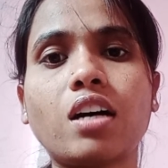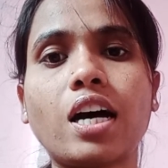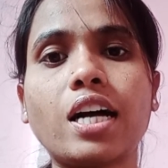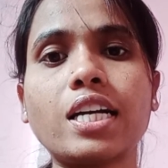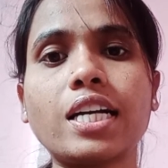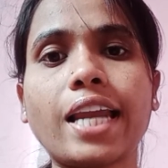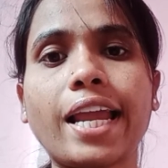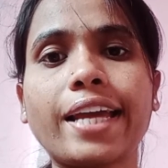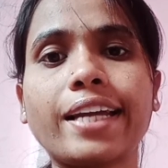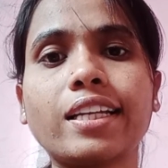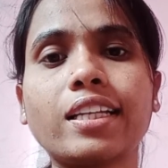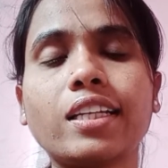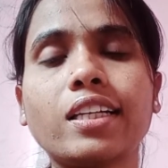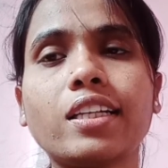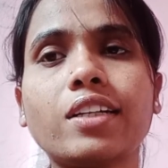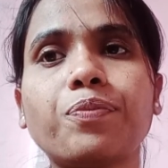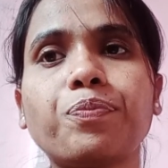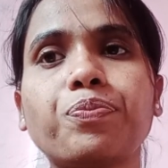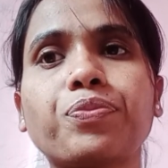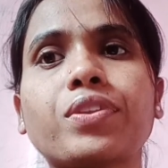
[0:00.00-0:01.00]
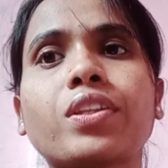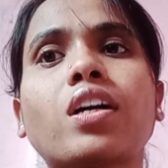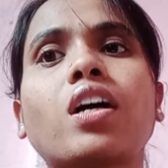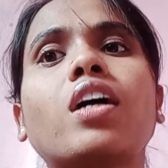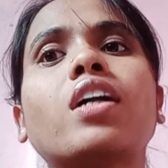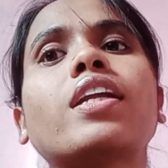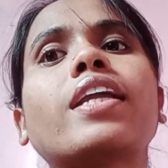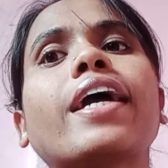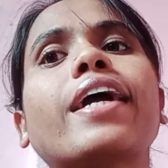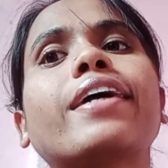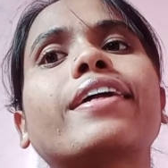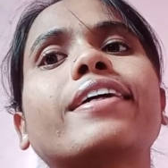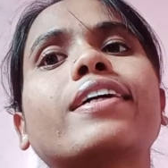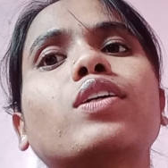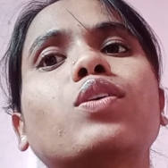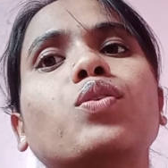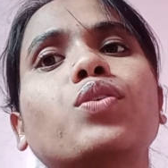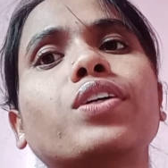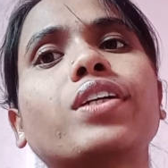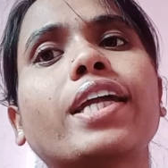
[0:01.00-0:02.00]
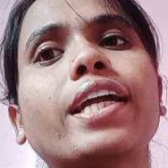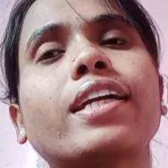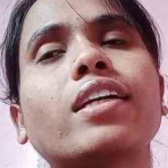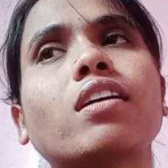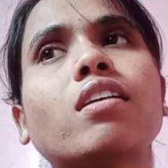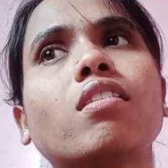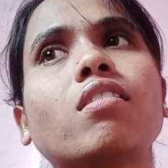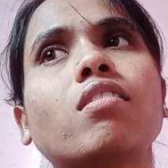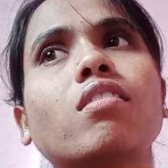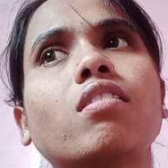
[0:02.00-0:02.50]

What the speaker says: unlikely to detect